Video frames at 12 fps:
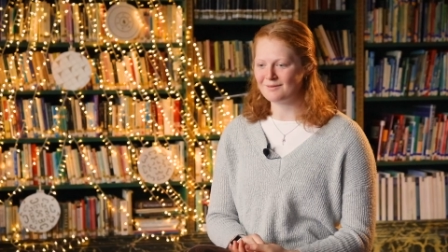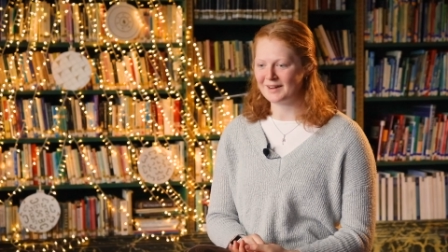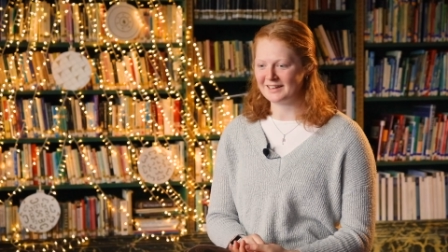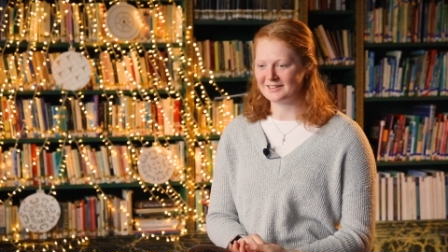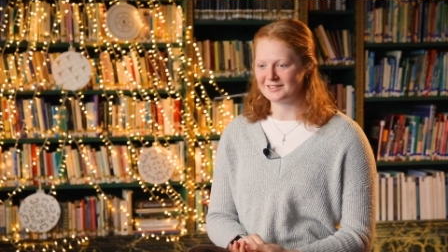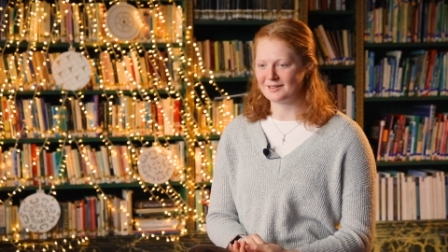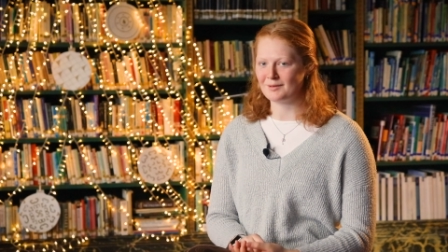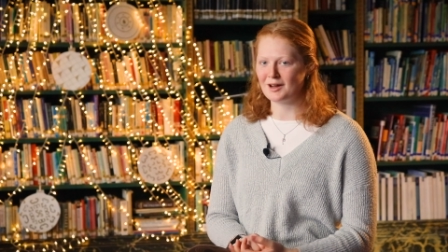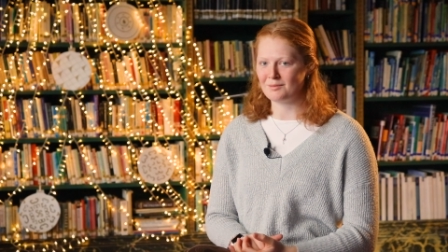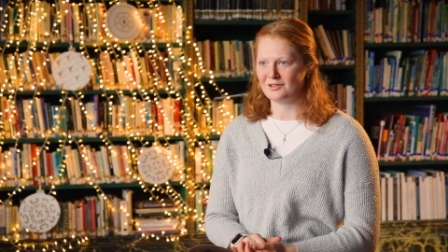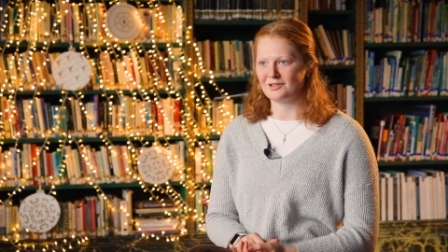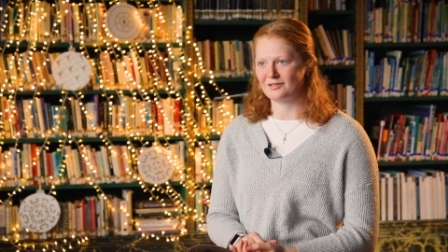One way to sum it
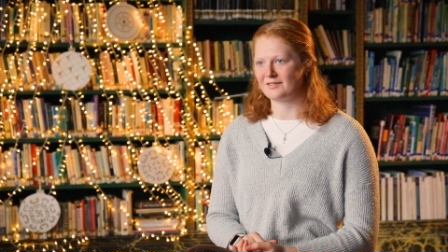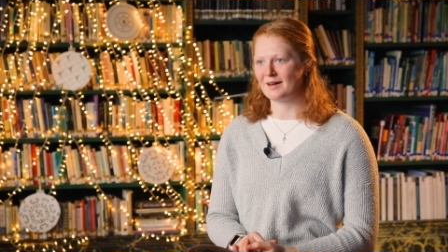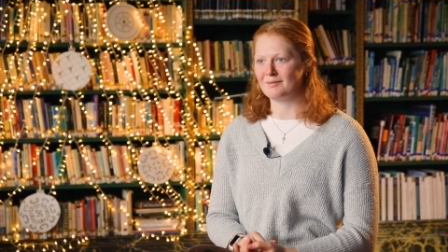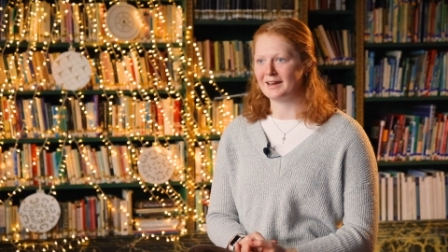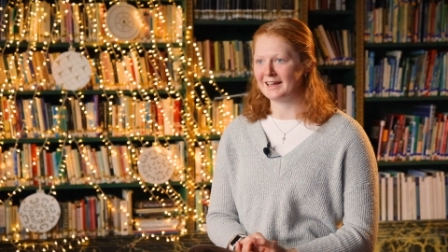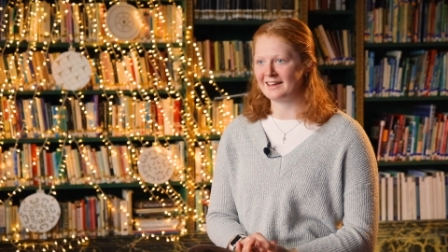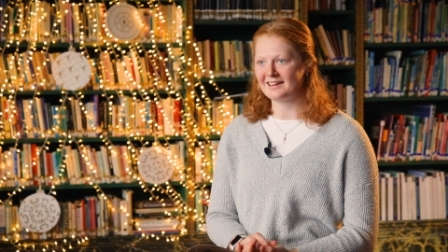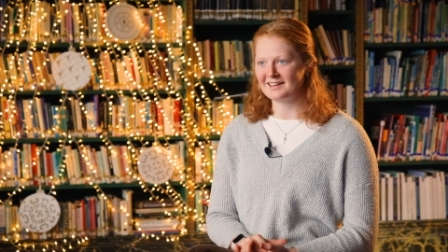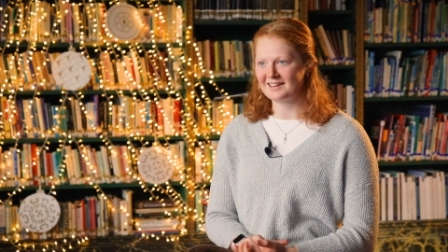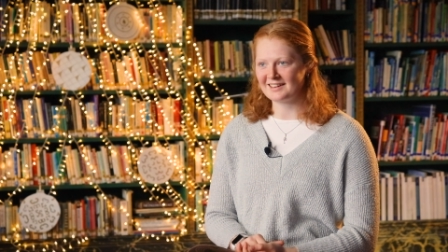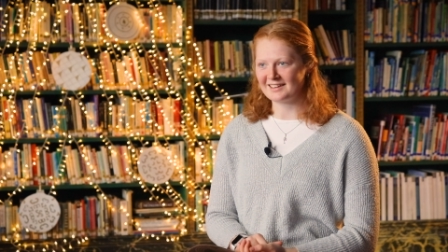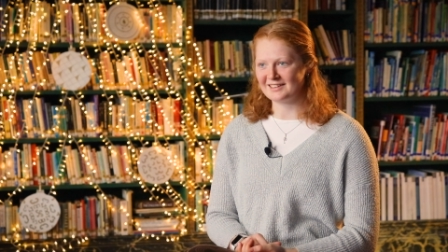up is just family
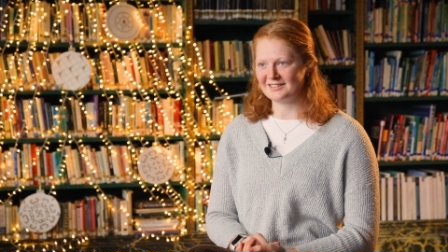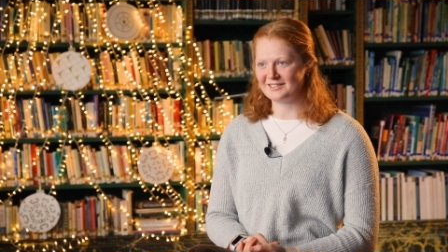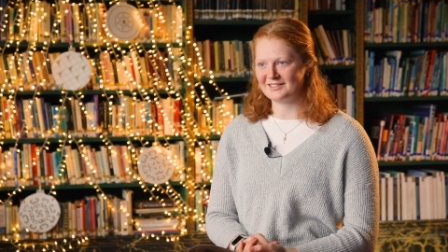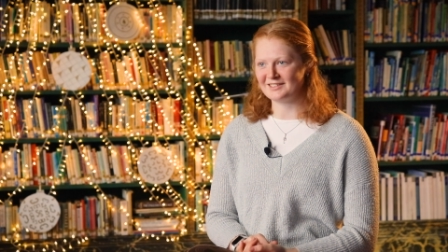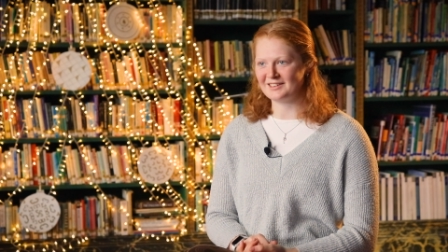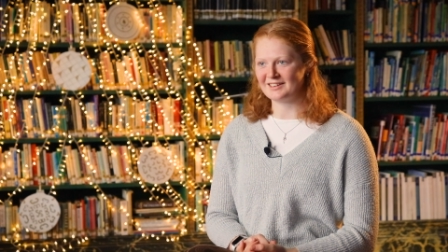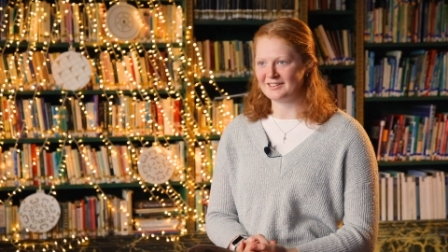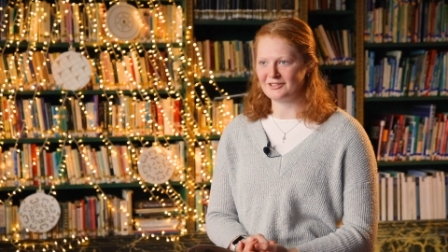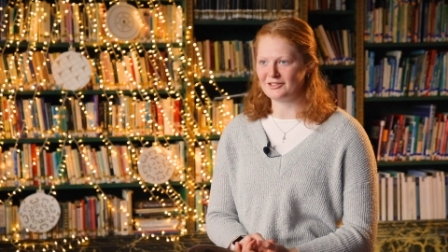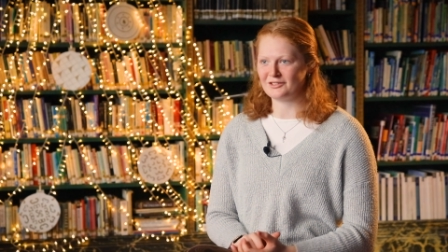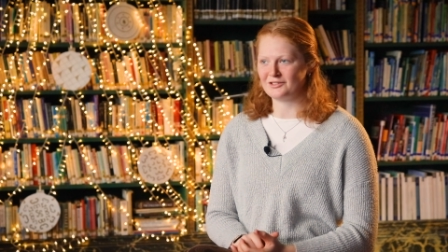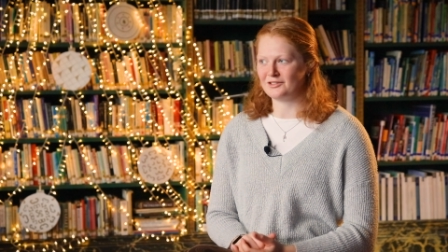because you
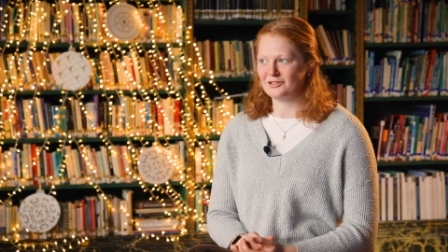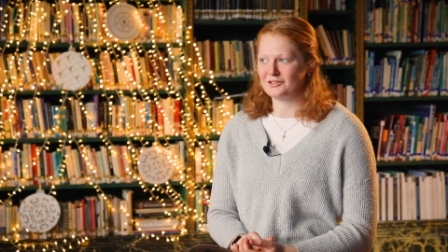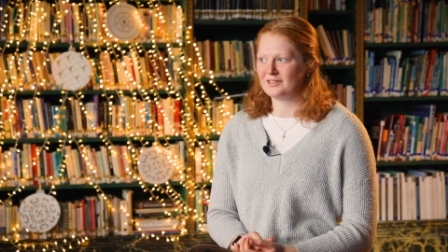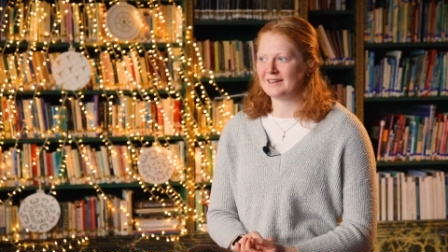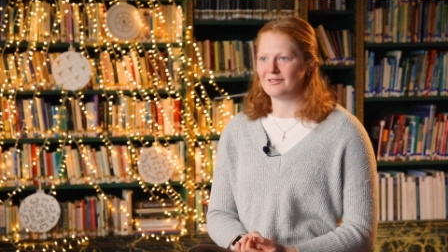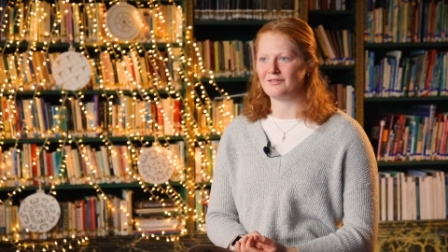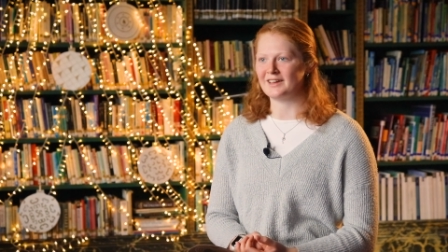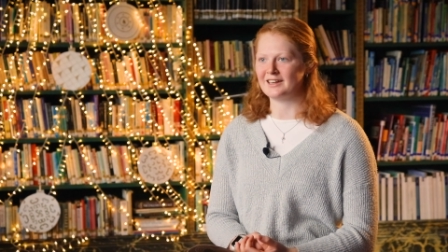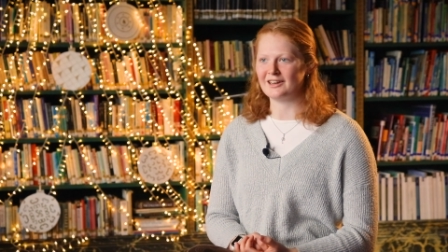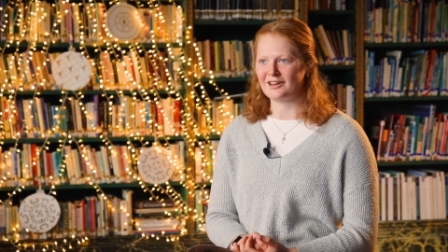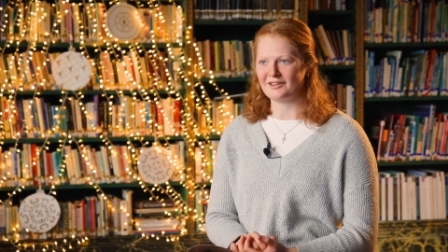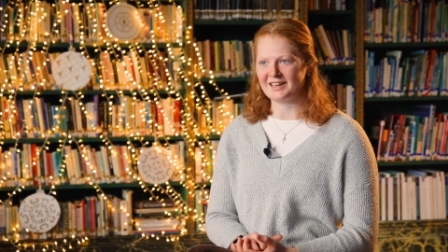you'll just never feel
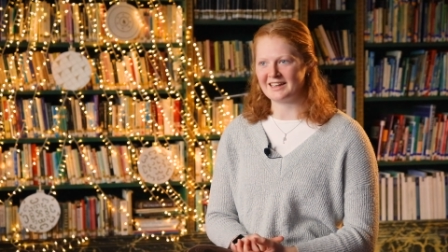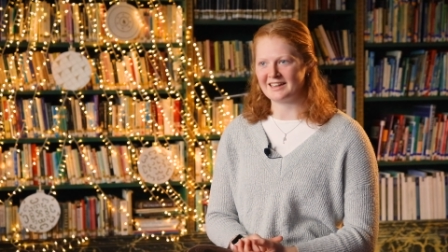alone